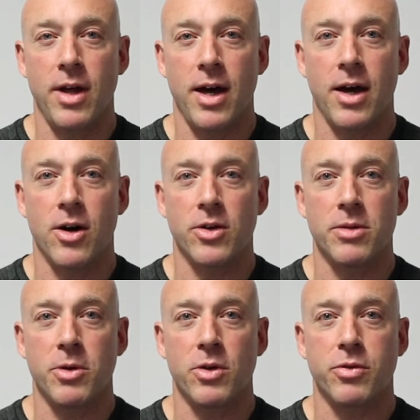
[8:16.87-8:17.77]
on the
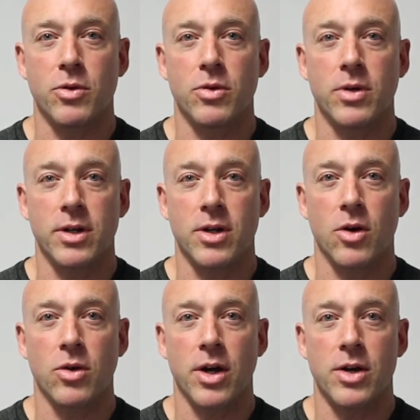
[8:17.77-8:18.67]
beautiful
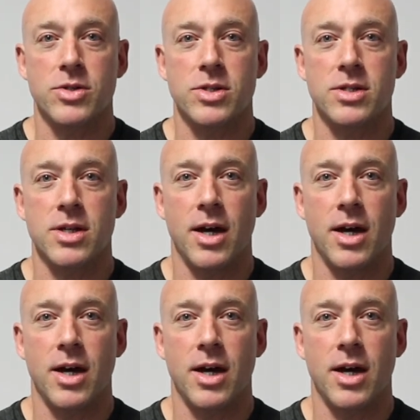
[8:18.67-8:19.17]
Gold Coast,